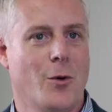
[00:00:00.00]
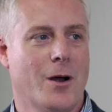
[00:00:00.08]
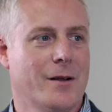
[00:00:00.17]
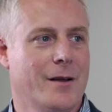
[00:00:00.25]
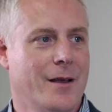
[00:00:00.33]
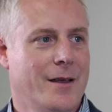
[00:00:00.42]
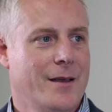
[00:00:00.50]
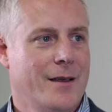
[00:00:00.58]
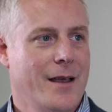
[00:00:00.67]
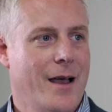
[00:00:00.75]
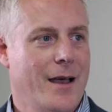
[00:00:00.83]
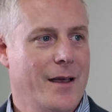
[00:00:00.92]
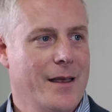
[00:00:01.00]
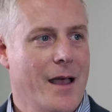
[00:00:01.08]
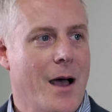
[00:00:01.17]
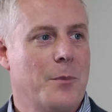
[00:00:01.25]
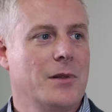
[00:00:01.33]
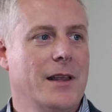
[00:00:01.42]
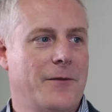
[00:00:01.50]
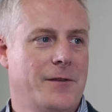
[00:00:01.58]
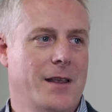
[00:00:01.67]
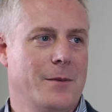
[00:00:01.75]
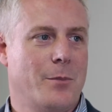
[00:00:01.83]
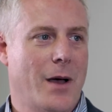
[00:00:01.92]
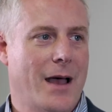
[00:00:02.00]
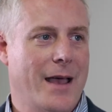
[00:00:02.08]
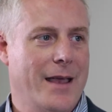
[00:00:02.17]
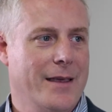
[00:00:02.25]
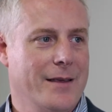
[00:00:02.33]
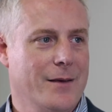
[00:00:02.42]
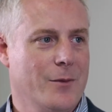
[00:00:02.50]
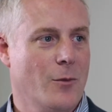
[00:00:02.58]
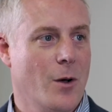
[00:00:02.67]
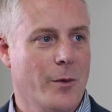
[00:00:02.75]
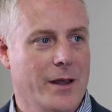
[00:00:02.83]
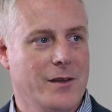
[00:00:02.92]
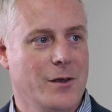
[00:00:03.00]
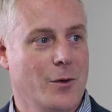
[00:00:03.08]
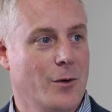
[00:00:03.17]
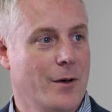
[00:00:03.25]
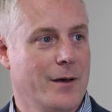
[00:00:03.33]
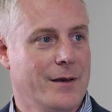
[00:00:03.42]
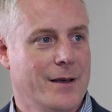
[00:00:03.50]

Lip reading: aren't uplifted by what we do.